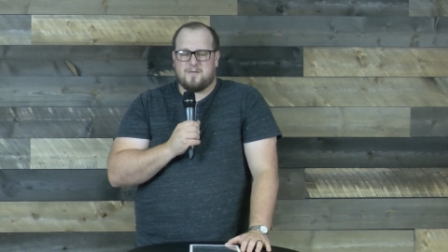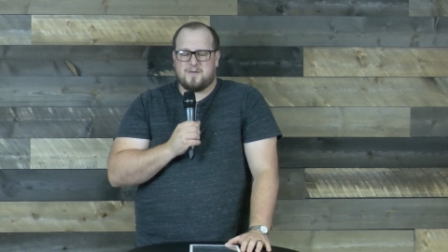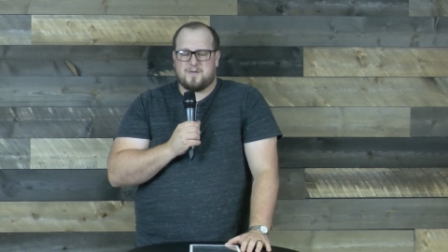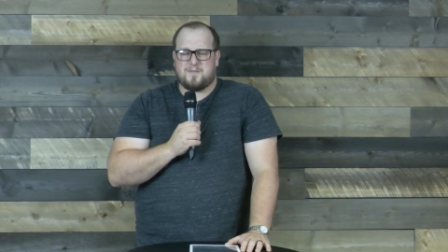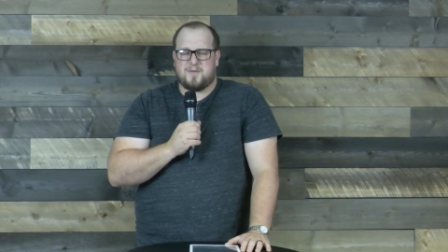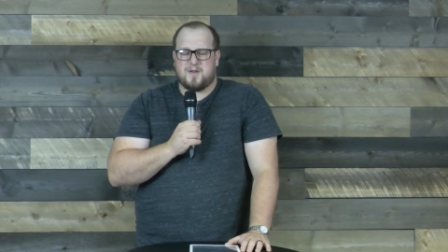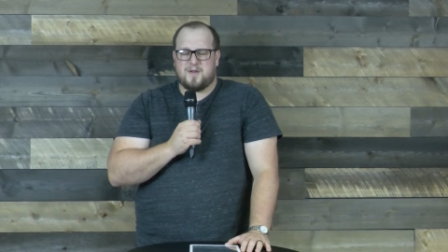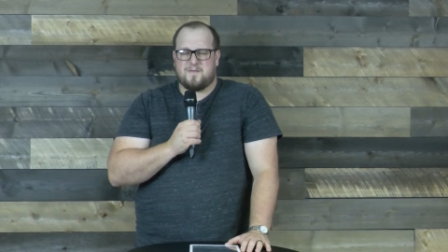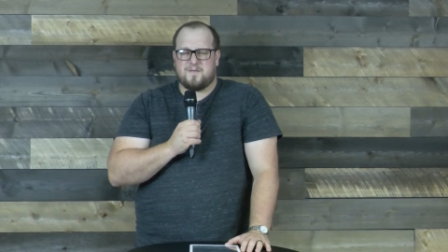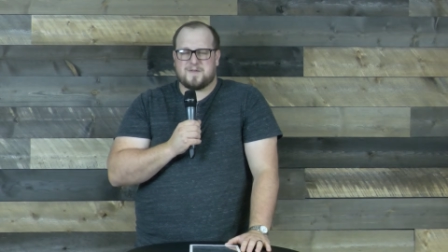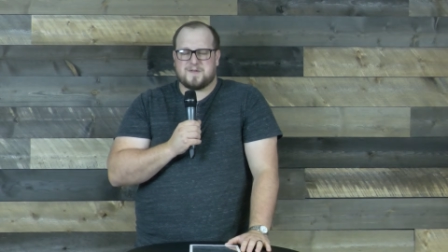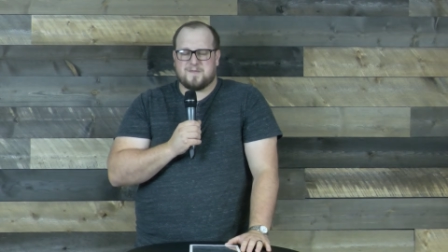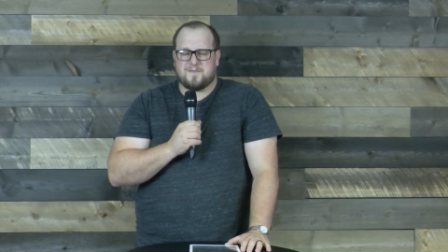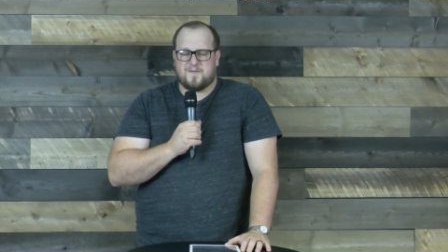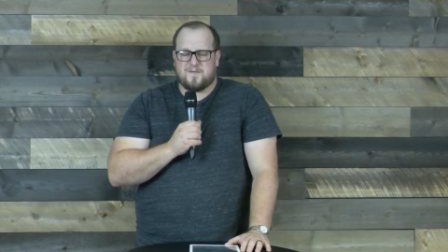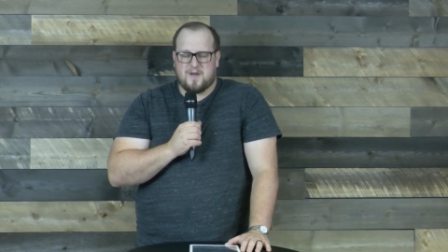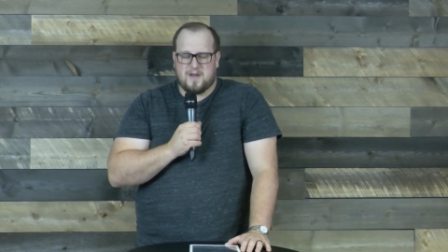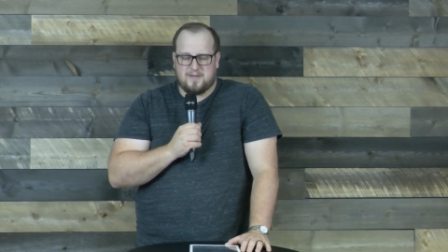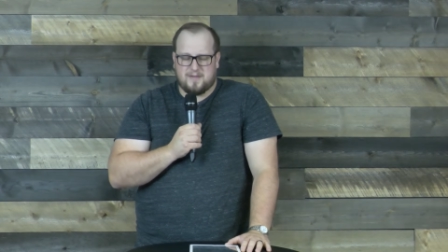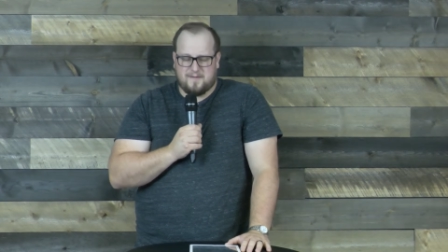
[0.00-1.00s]
We'll put it some
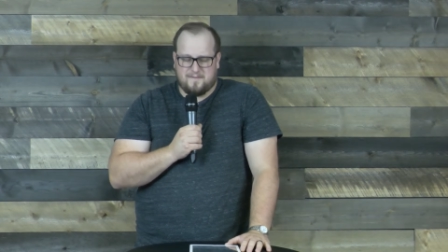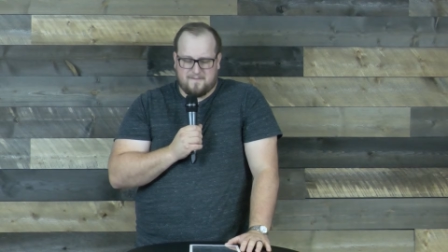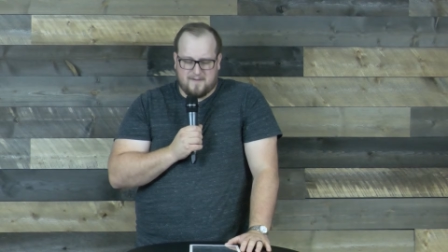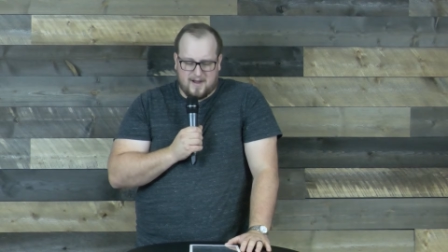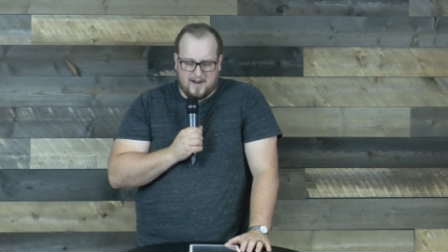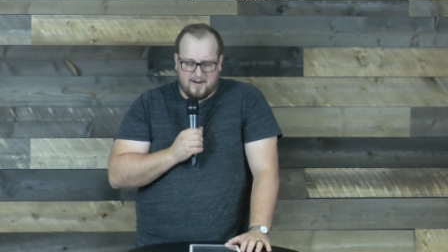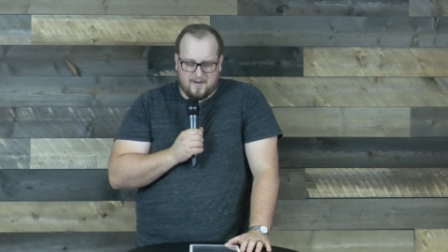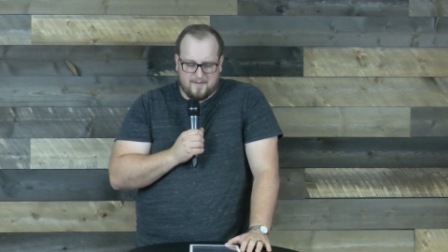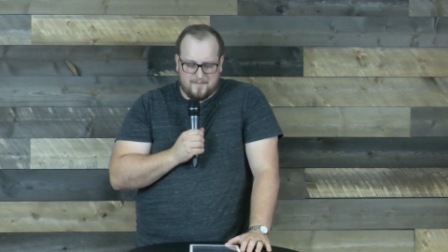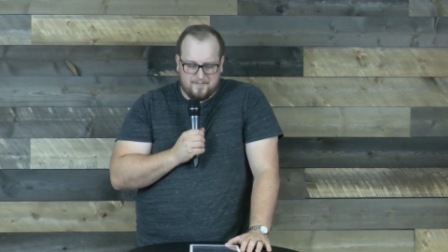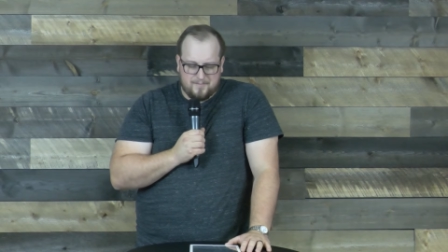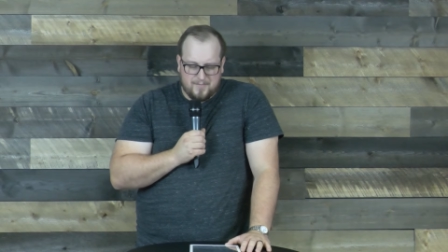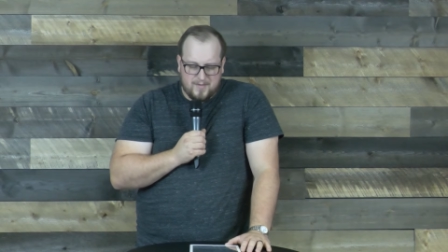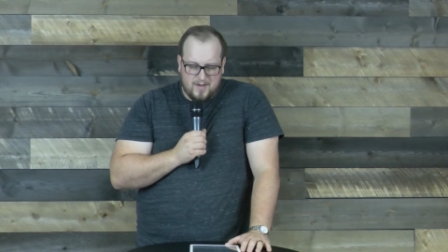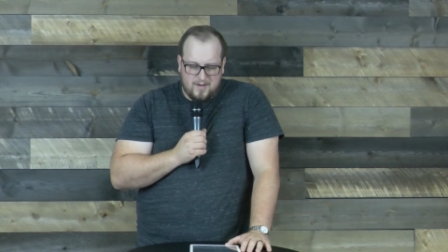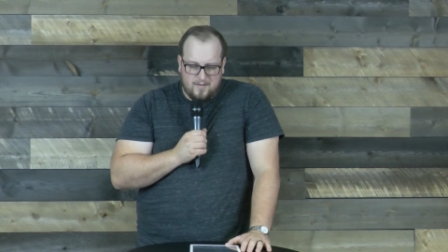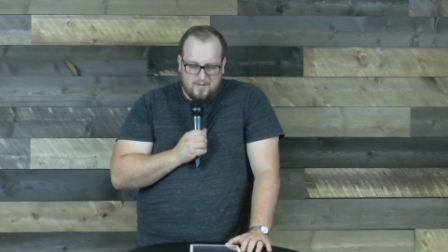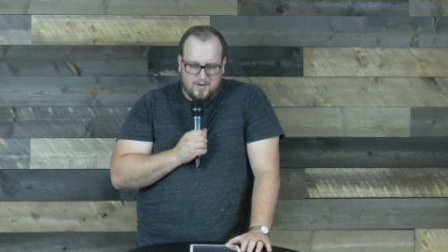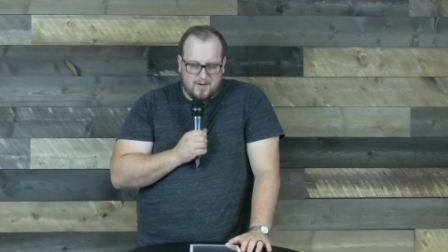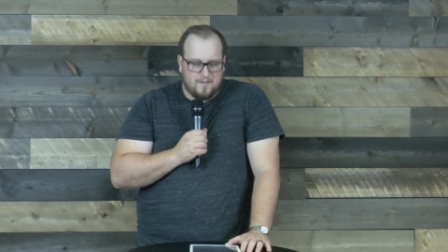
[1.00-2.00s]
friendly fire.
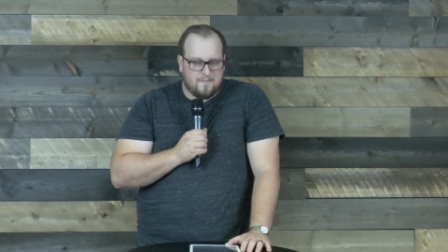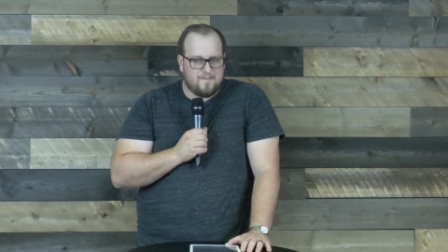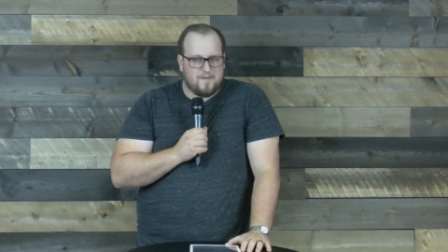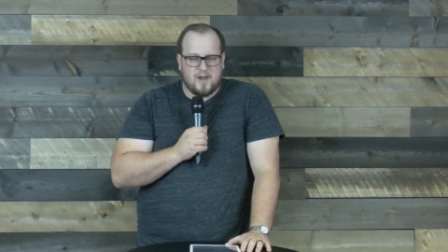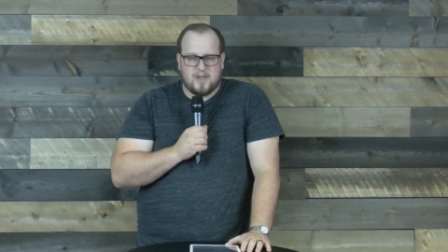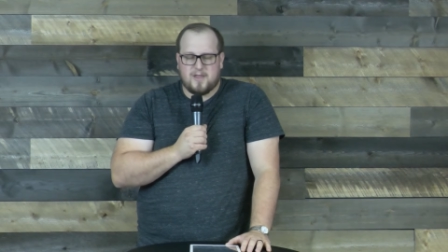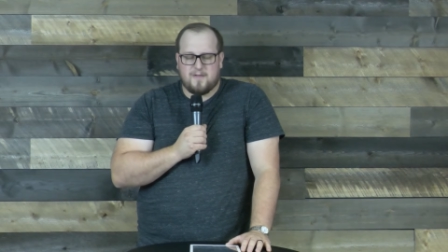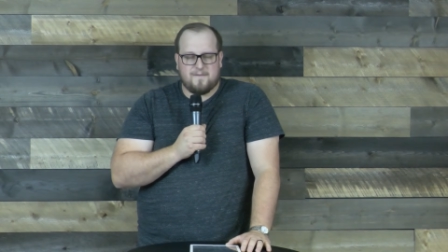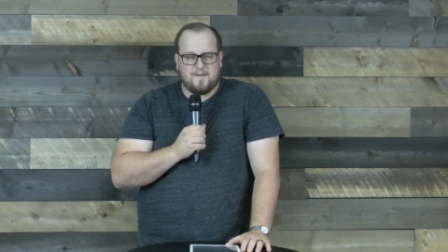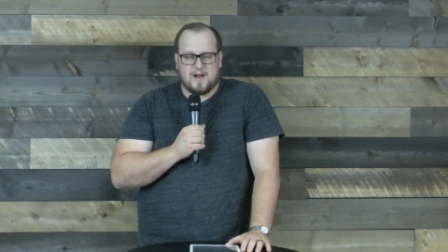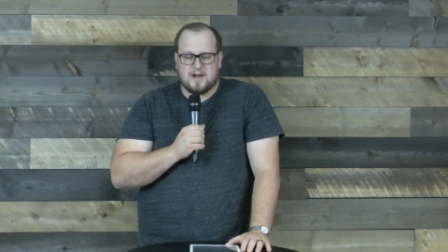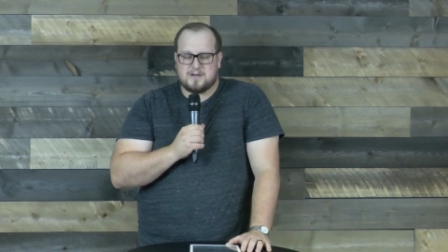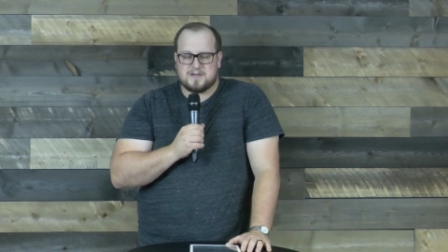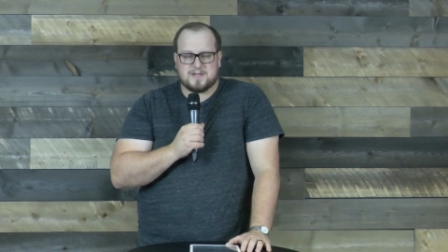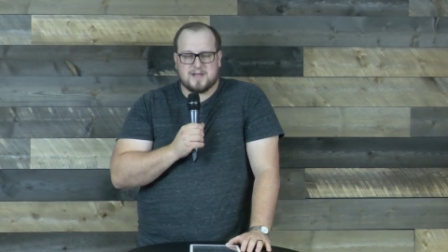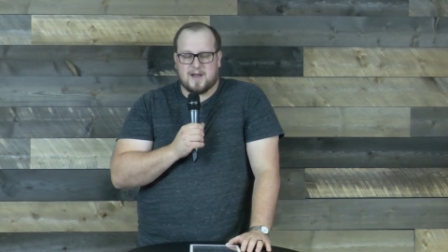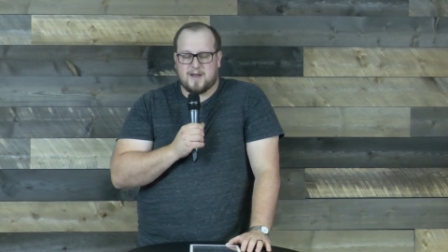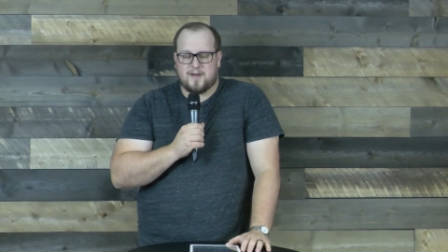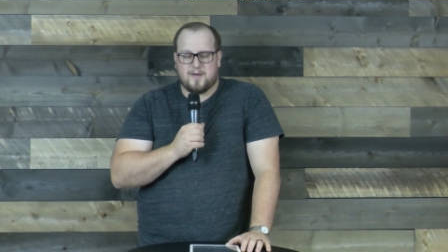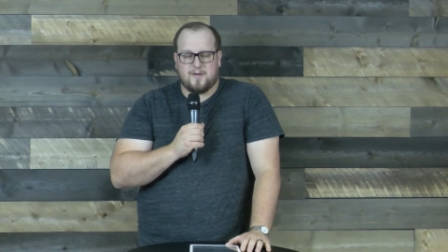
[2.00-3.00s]
You know, friendly fire
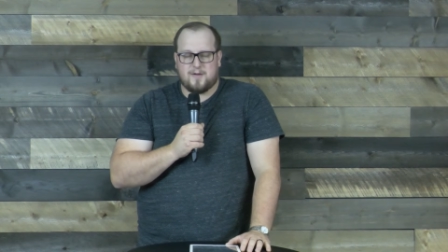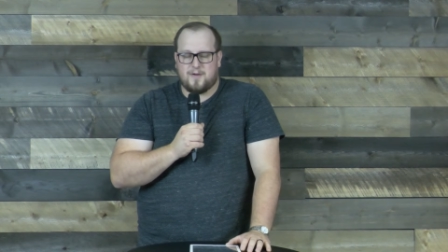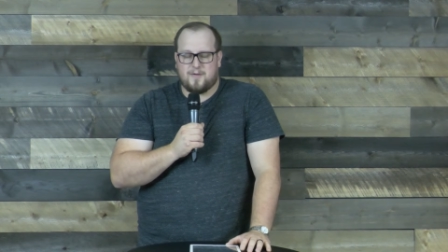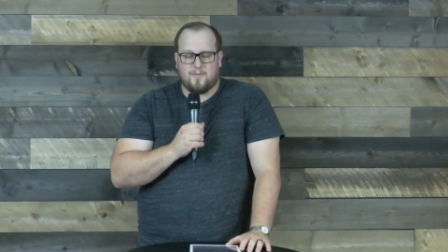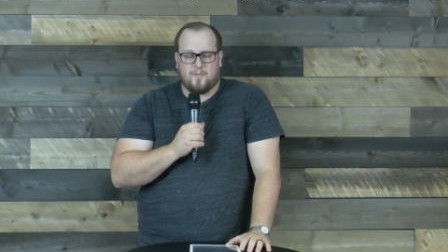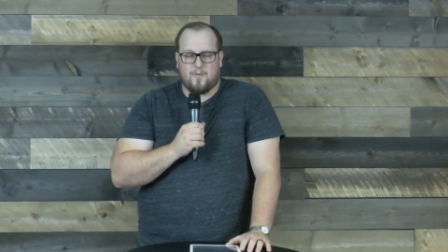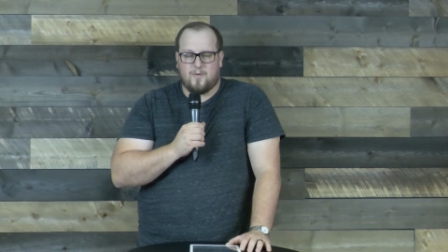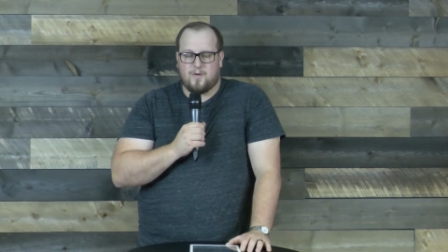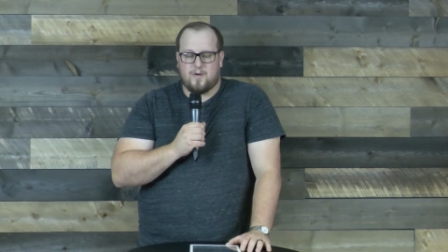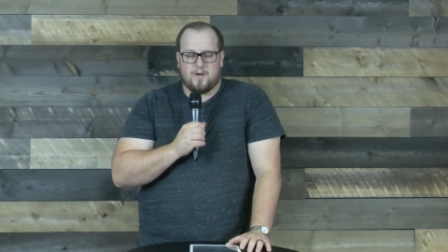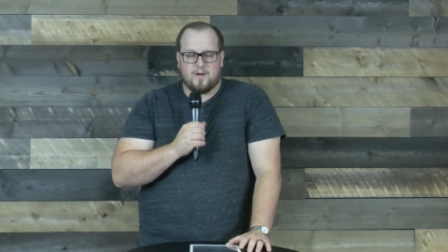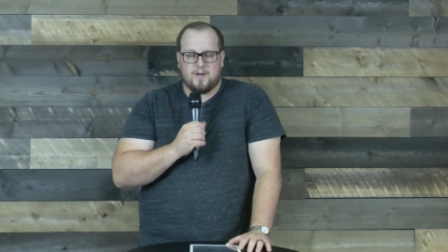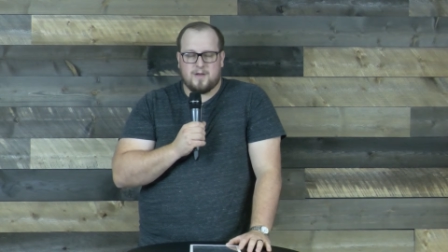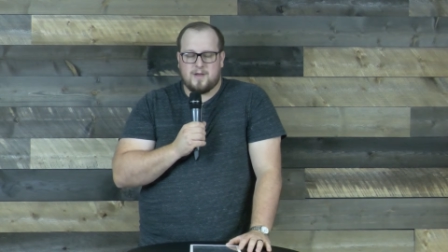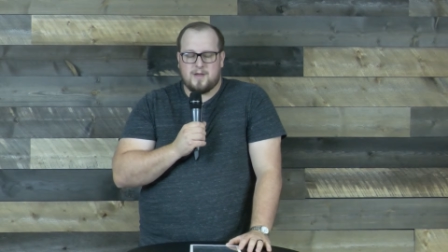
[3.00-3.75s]
is not good in war.